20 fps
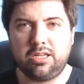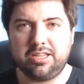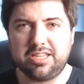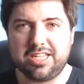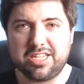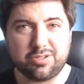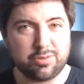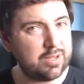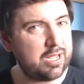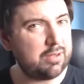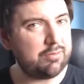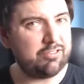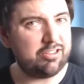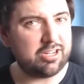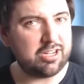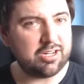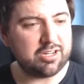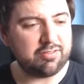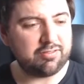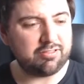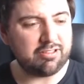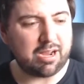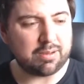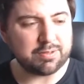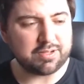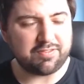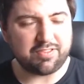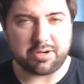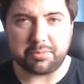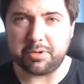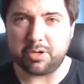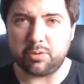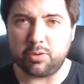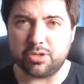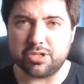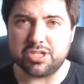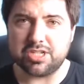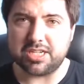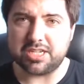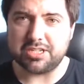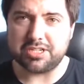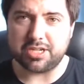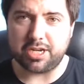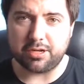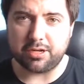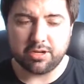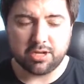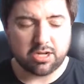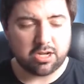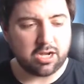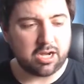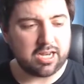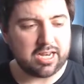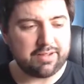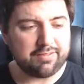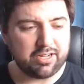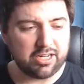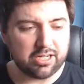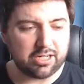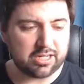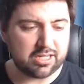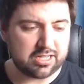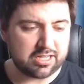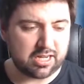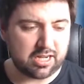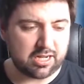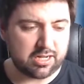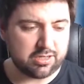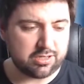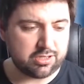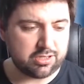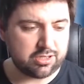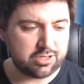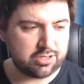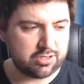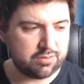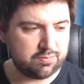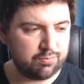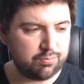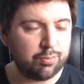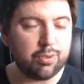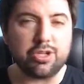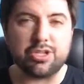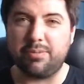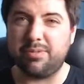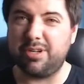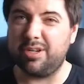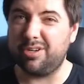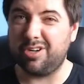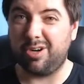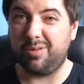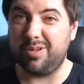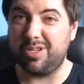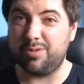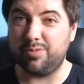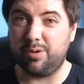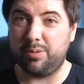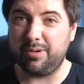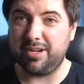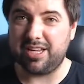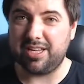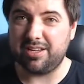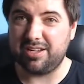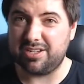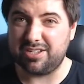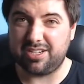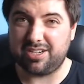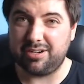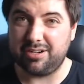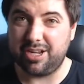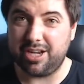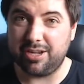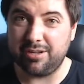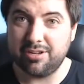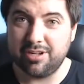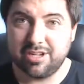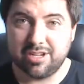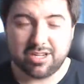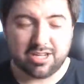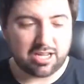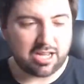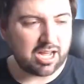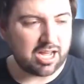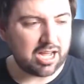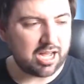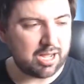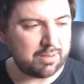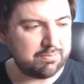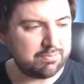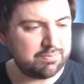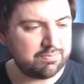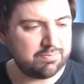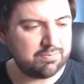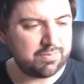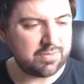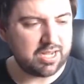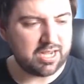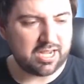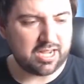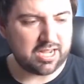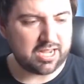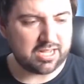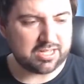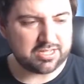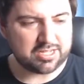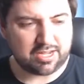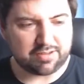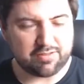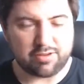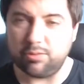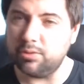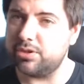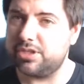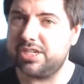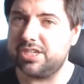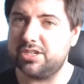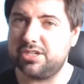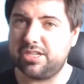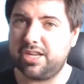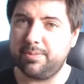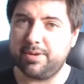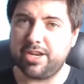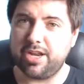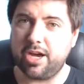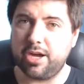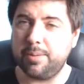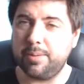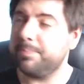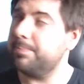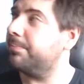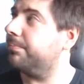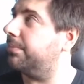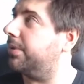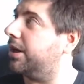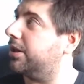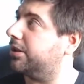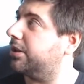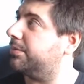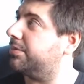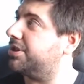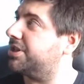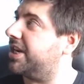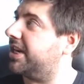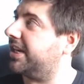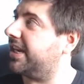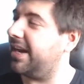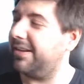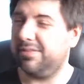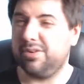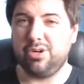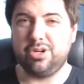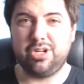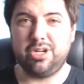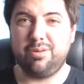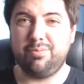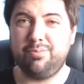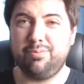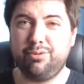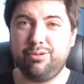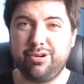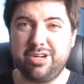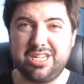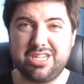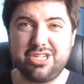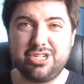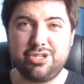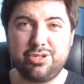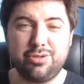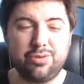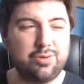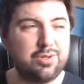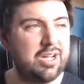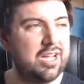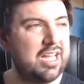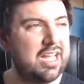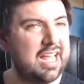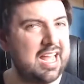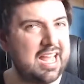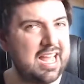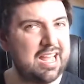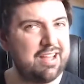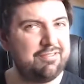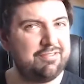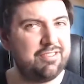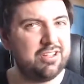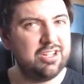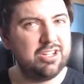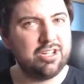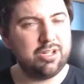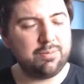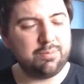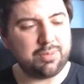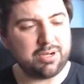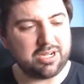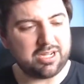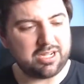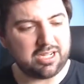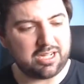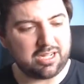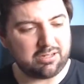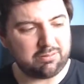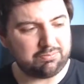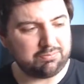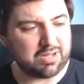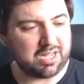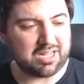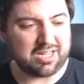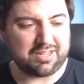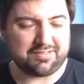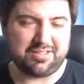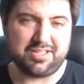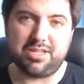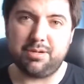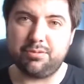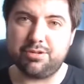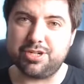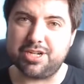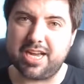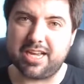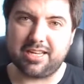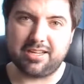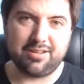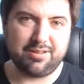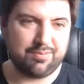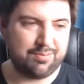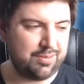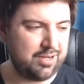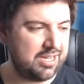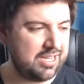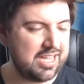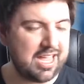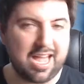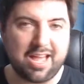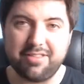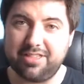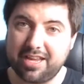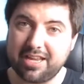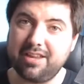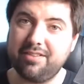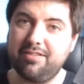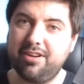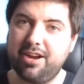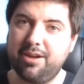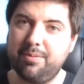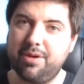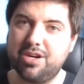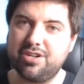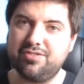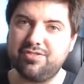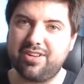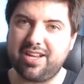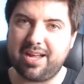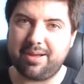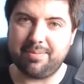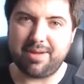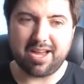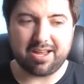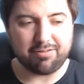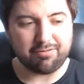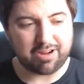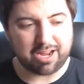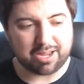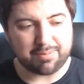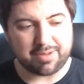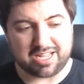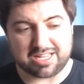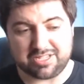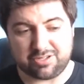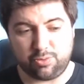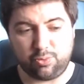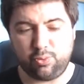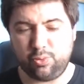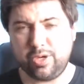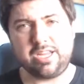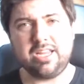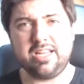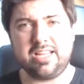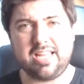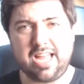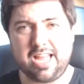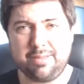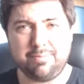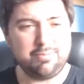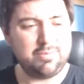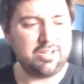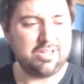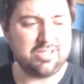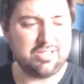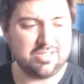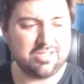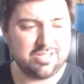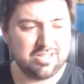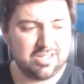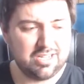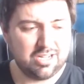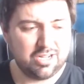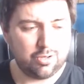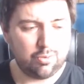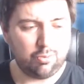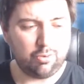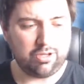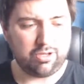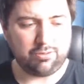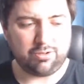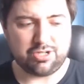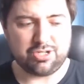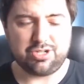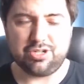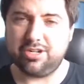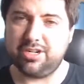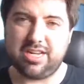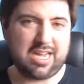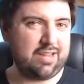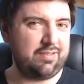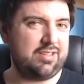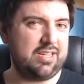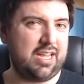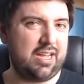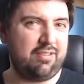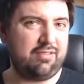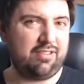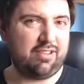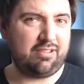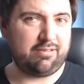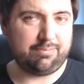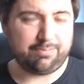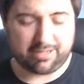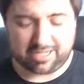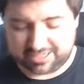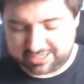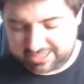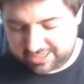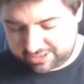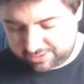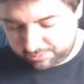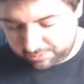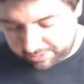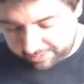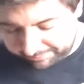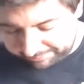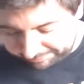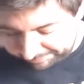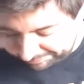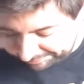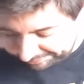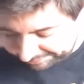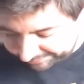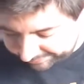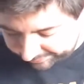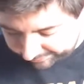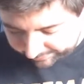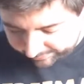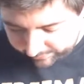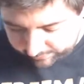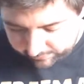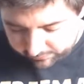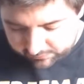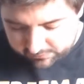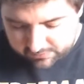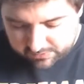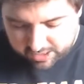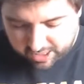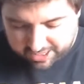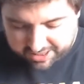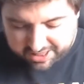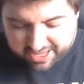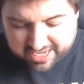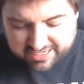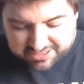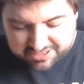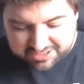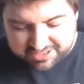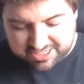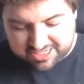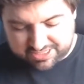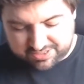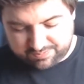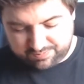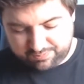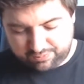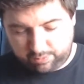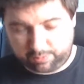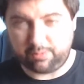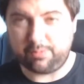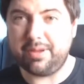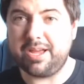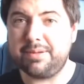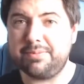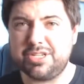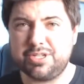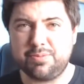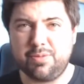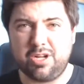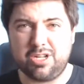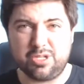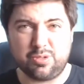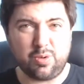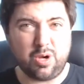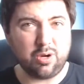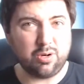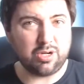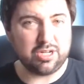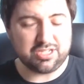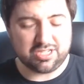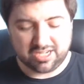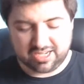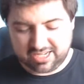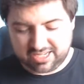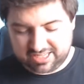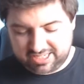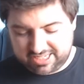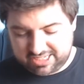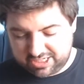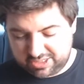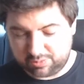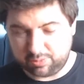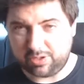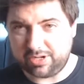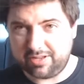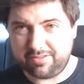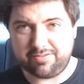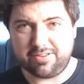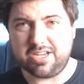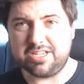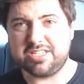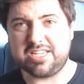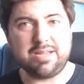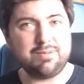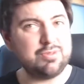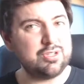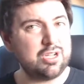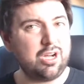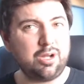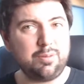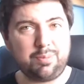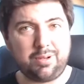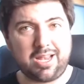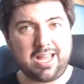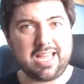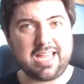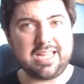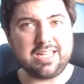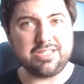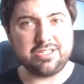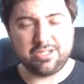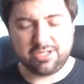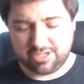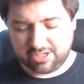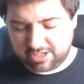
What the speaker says: This will be up for kind of grabs if anybody wants it, so I'll have a look and put something in the comments probably, because I don't know. And if you want it, just let me know. But I'll double check I haven't got it. I'm pretty sure that I have, but I'll have to double check. But yeah, thank you very much for that, man. Rayman's a wicked game, and one of the ones you kind of have to have if you have PlayStation 1. And this proper made me smile as well, because this is one of the first games that I played